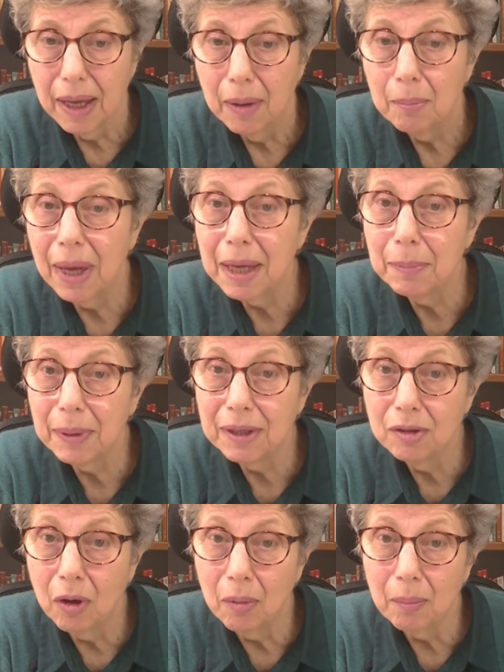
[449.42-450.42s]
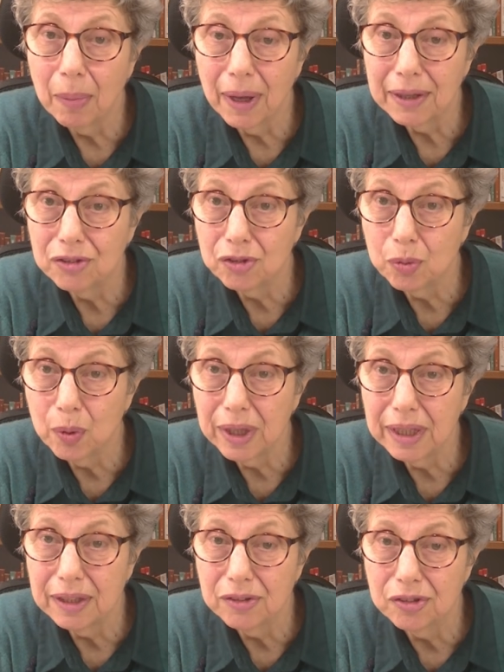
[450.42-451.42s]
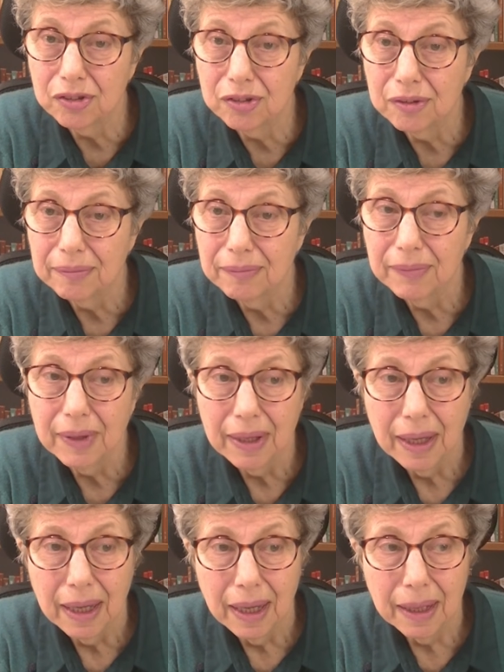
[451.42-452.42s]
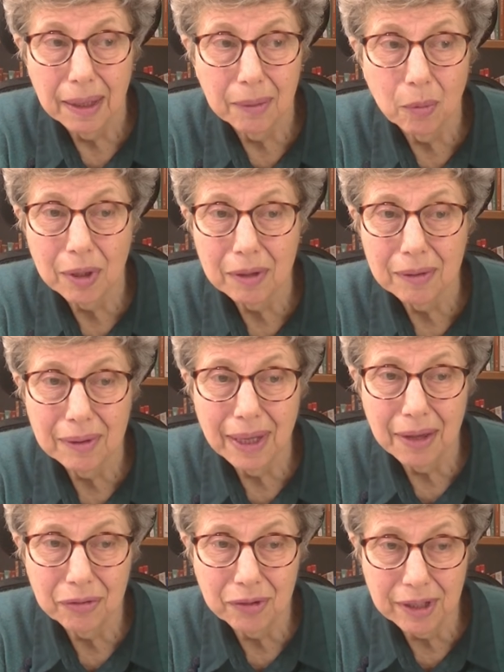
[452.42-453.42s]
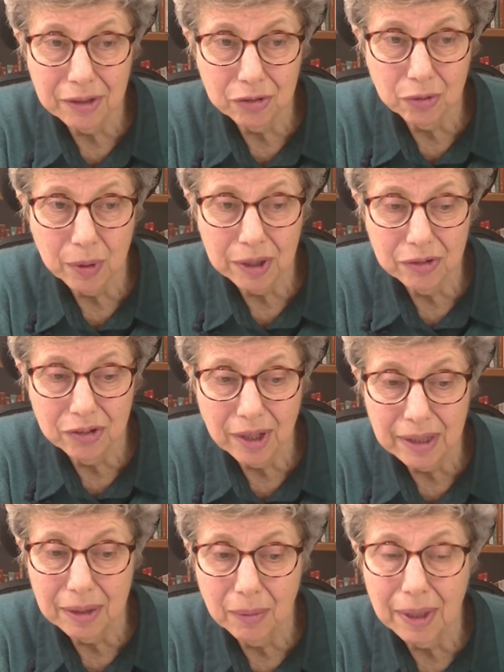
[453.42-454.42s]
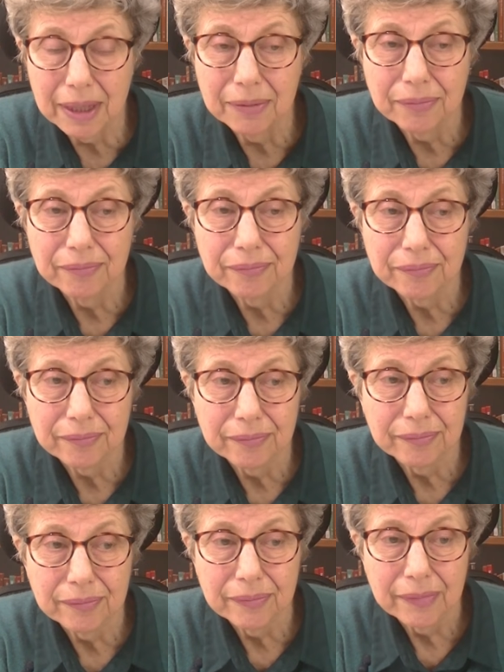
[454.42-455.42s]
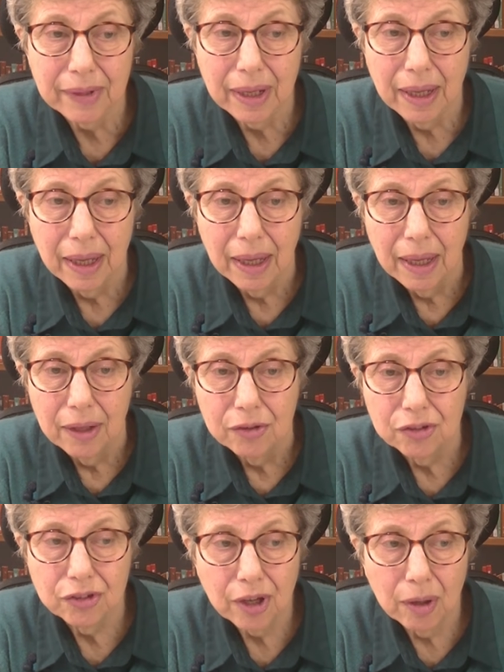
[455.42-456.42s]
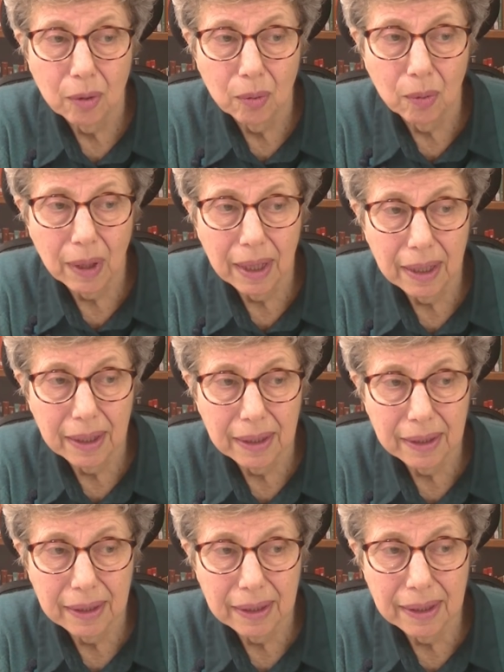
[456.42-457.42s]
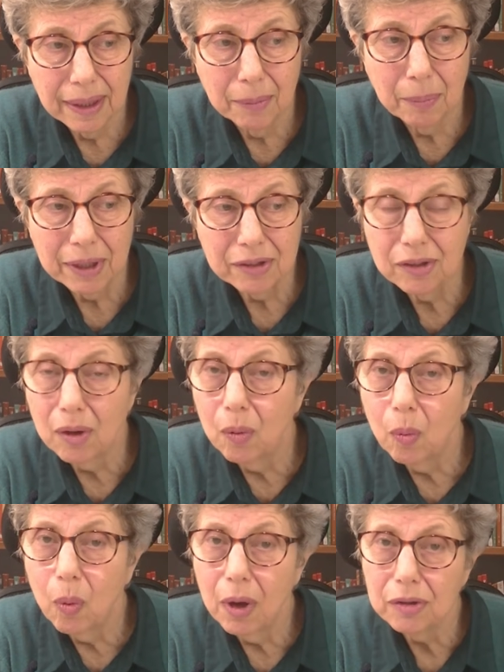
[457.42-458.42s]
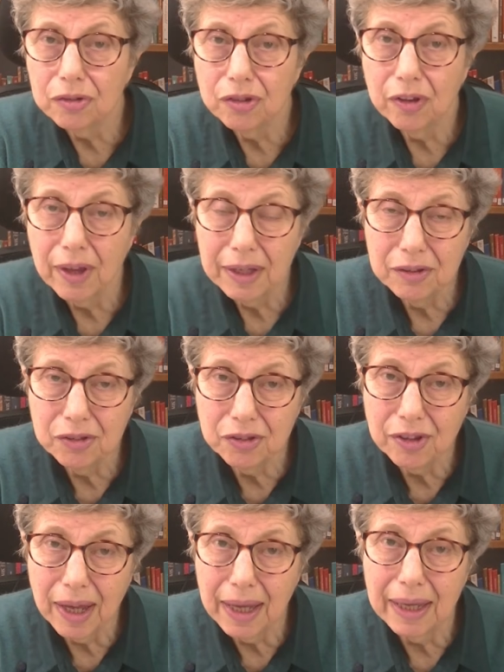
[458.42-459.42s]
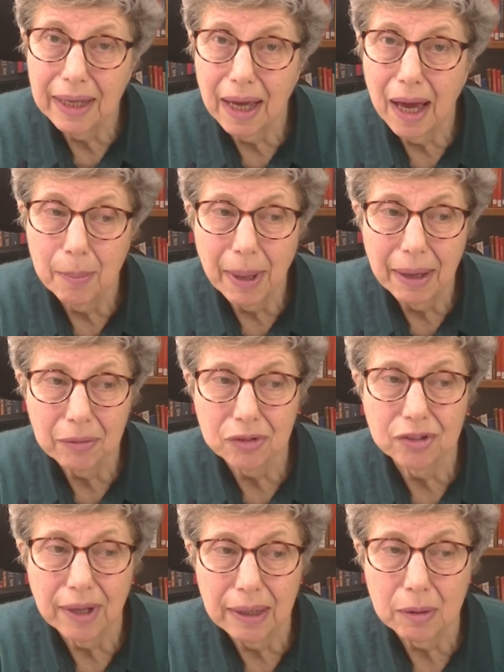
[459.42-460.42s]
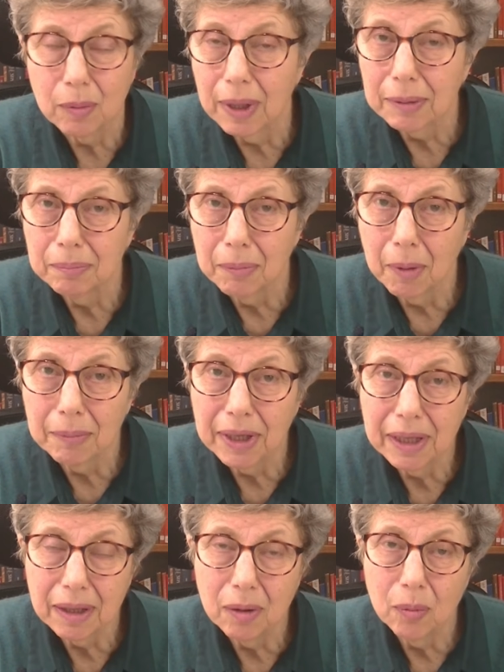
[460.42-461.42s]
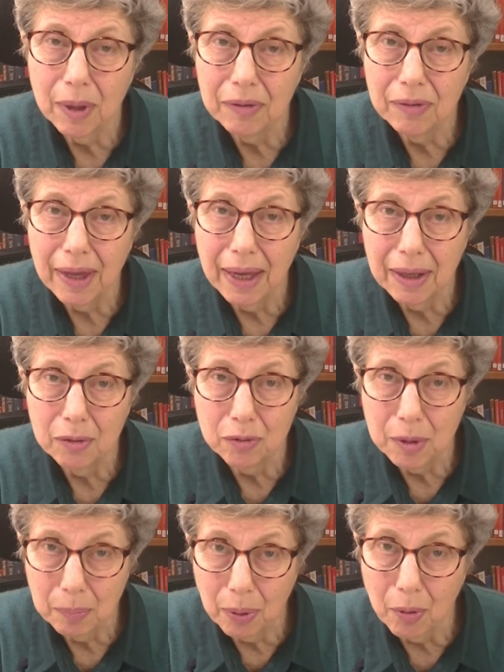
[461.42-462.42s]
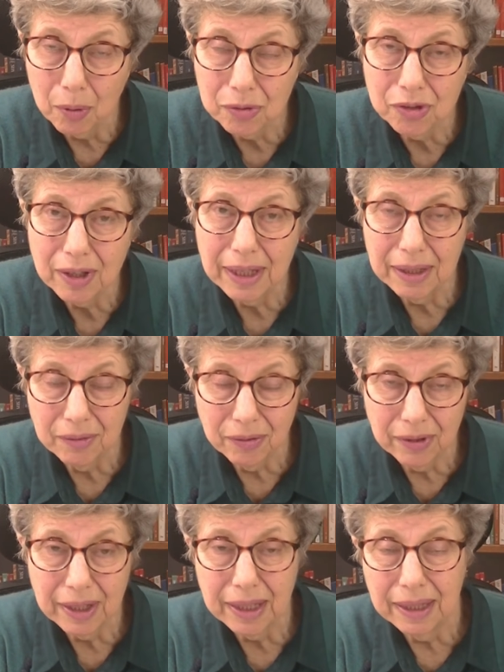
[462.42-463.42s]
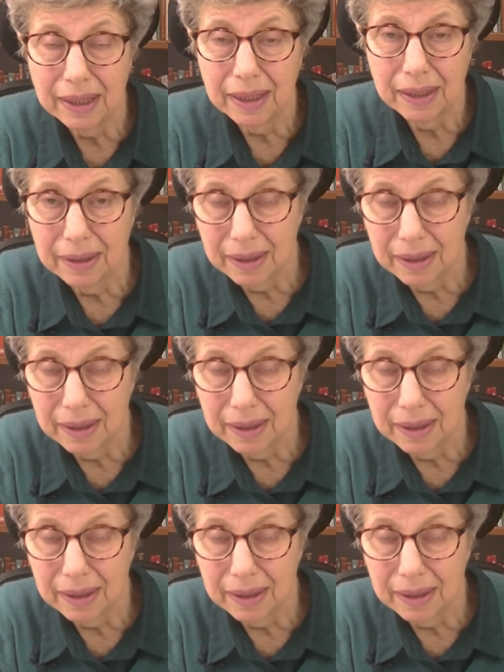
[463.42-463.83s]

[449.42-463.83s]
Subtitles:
Maybe not by Swedes, ethnic Swedes anyway. So, but what do they say about Salwan Momika when they're reporting the